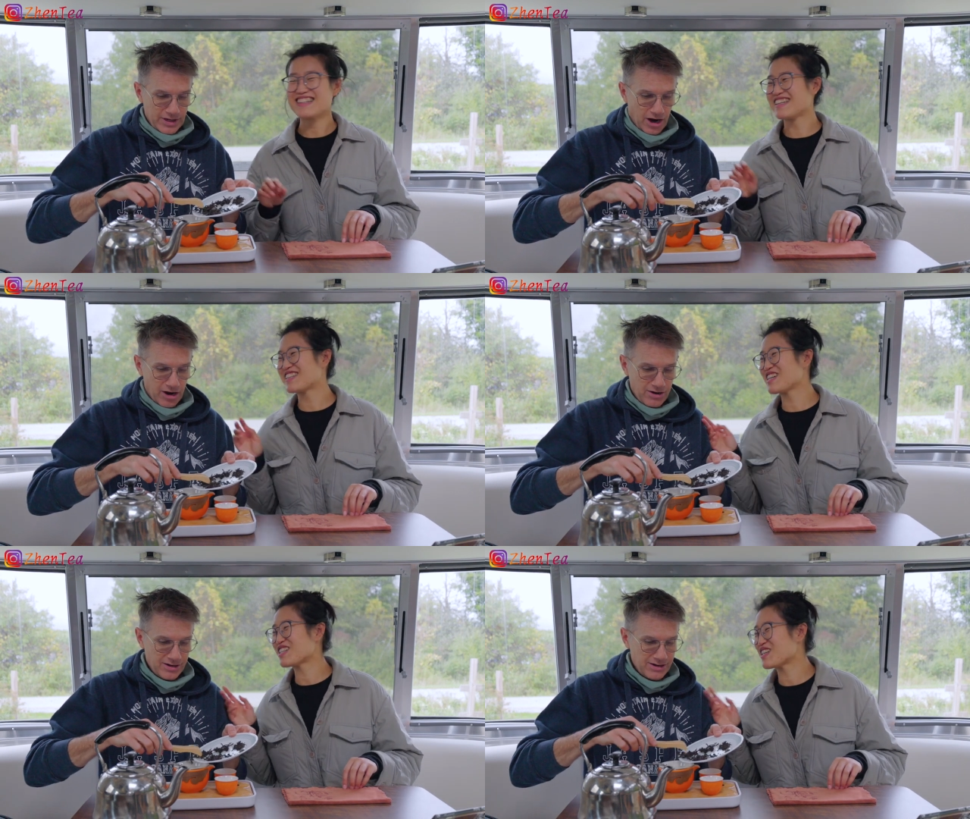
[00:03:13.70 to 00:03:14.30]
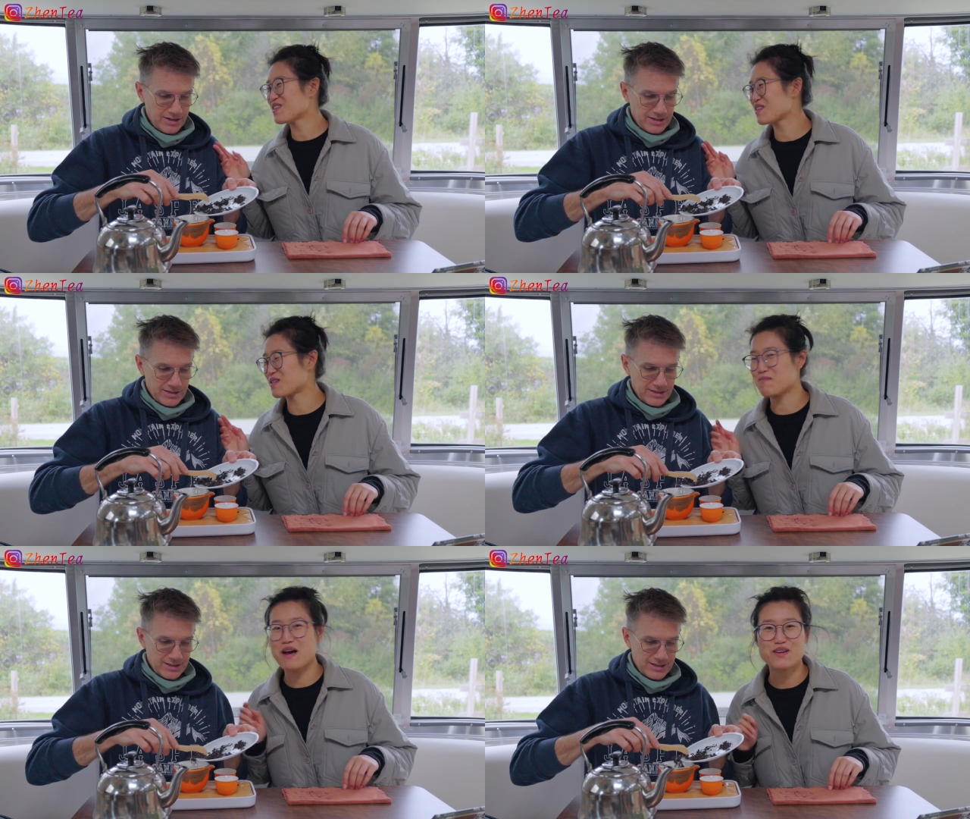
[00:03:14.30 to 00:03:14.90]
Speaker 1: car, just,
Speaker 2: uh,
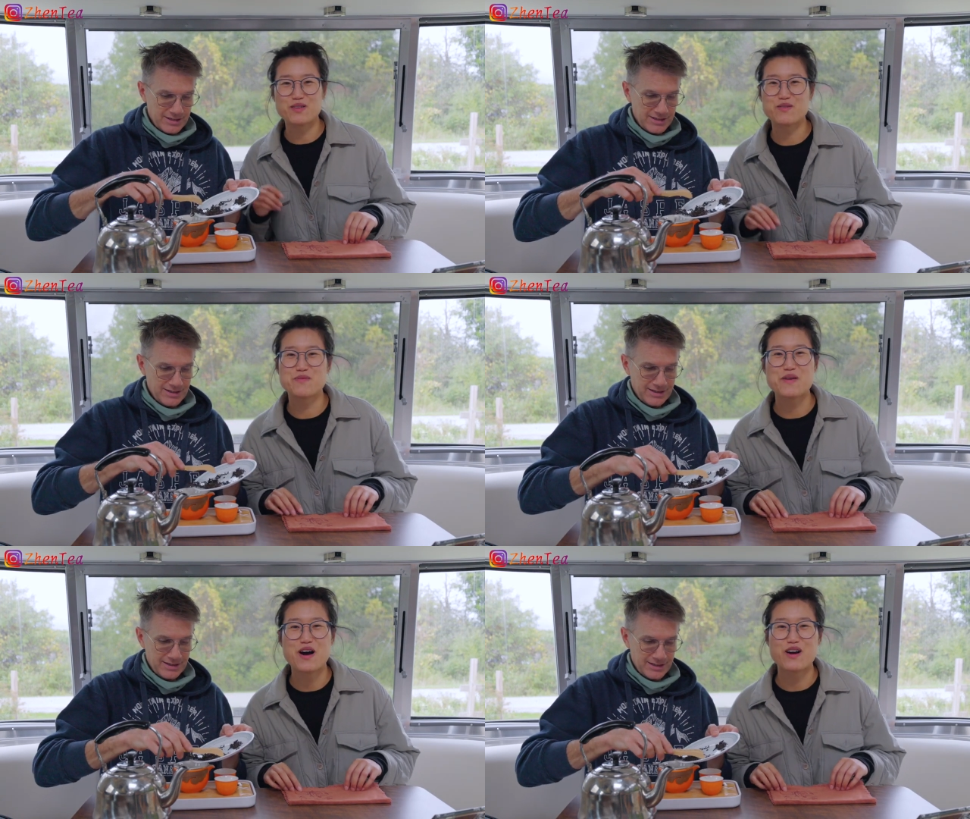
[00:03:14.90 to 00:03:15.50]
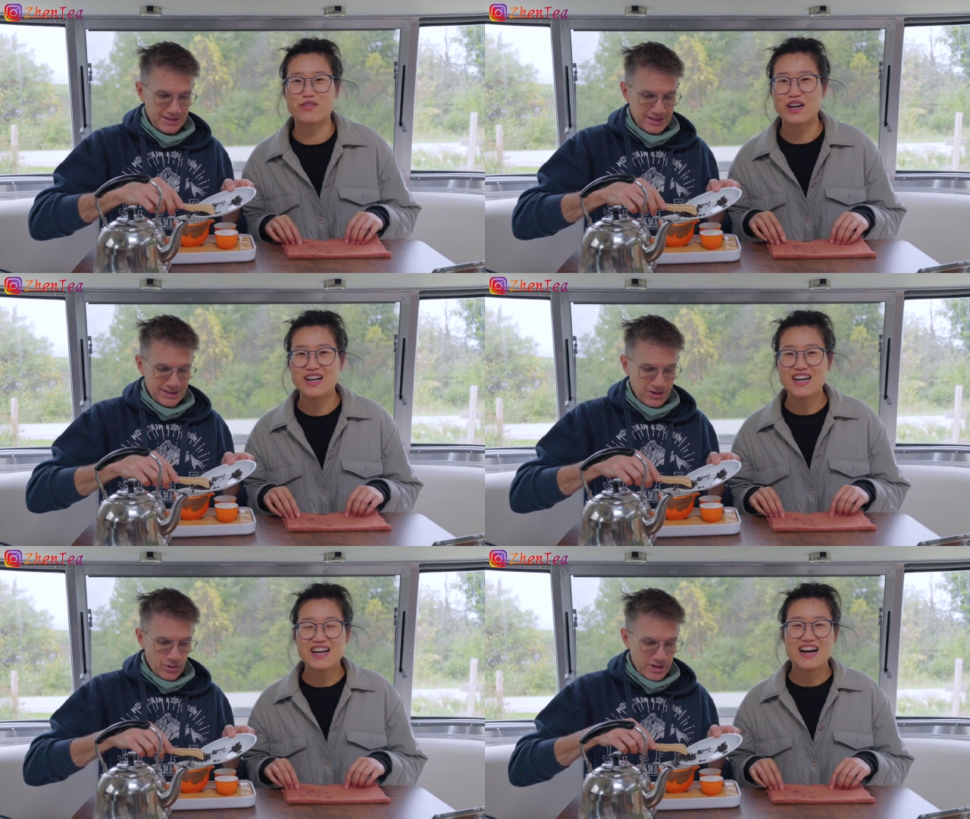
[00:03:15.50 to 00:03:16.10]
your smell threw me off.
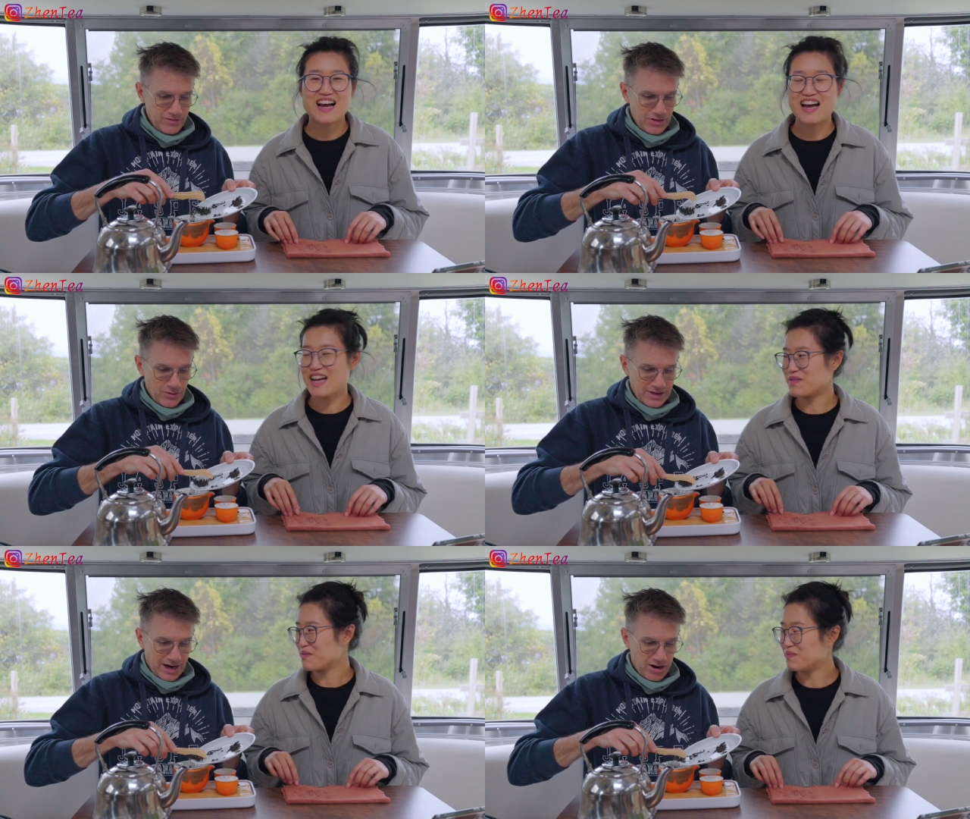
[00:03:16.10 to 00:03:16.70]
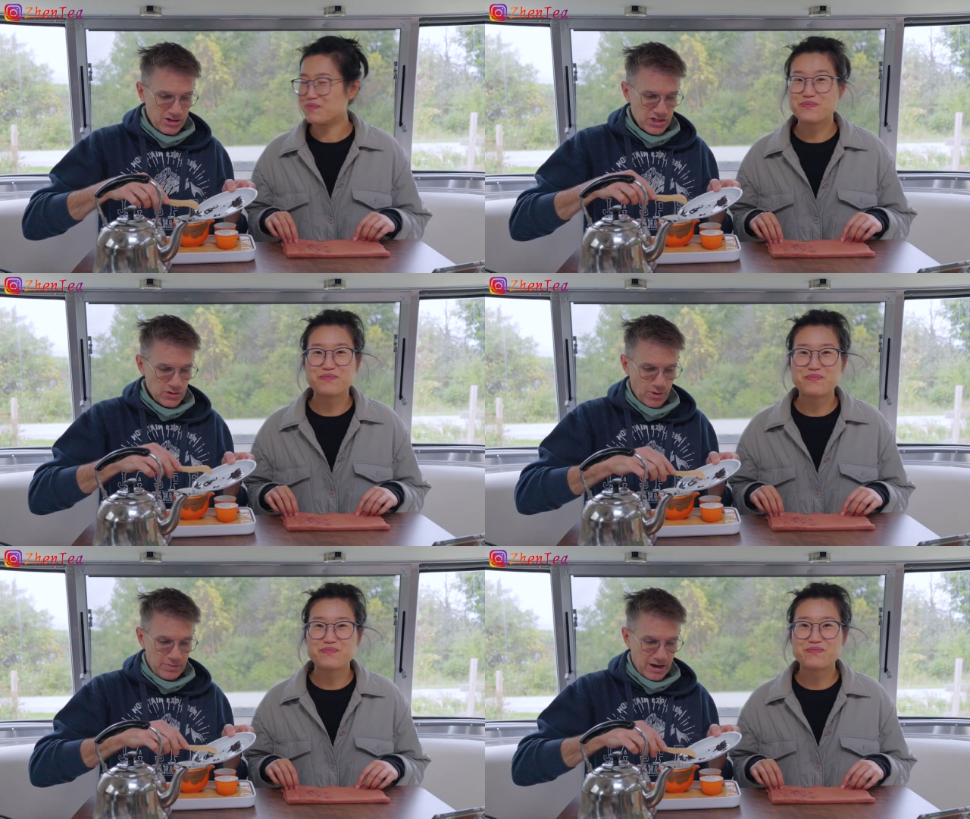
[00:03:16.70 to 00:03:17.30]
No,
Speaker 1: even though a car
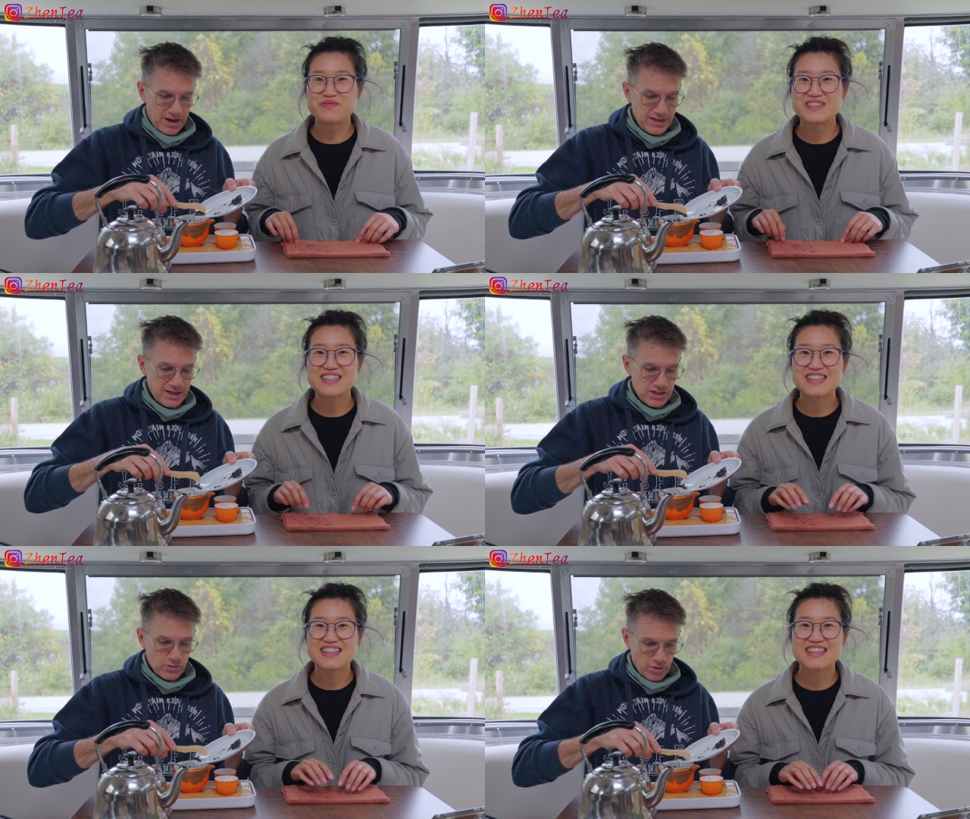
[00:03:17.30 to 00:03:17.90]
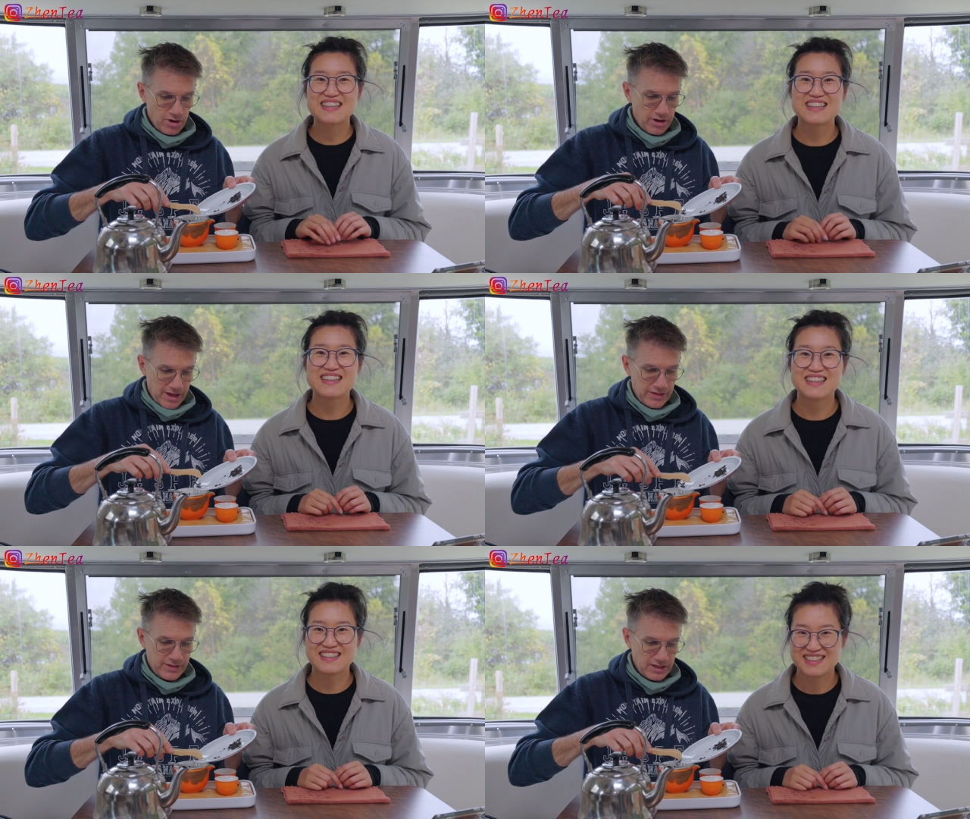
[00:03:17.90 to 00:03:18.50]
just went behind us, we're
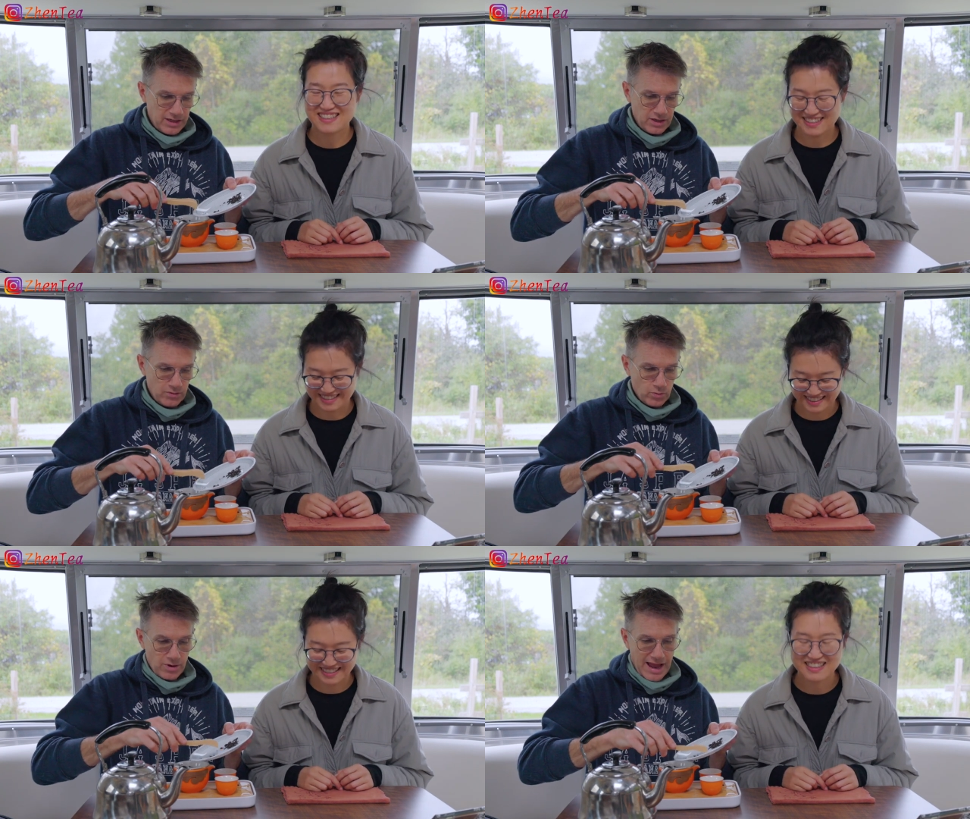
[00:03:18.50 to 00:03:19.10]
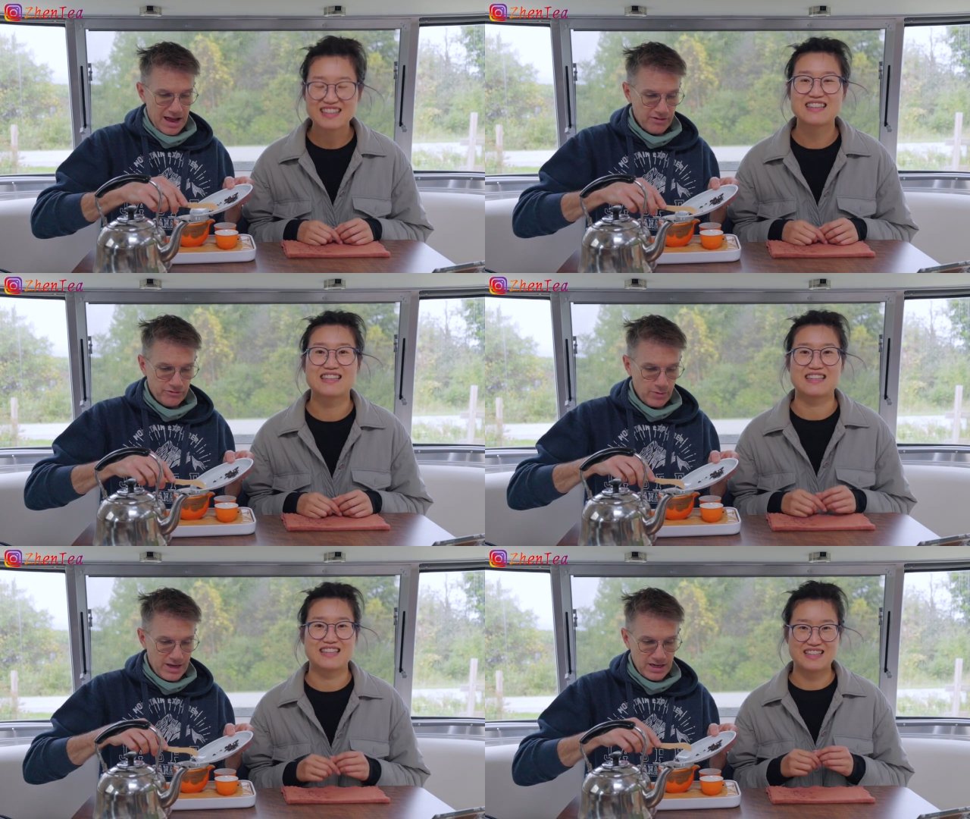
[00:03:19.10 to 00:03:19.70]
at the we're
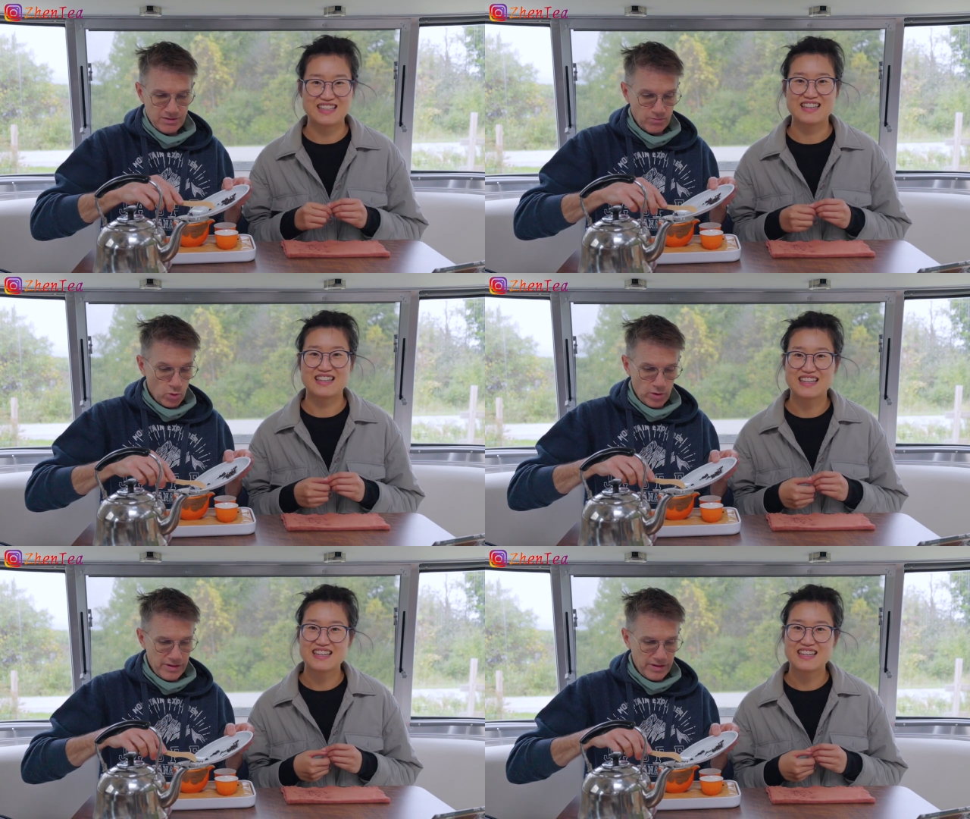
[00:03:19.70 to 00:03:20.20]
halfway, more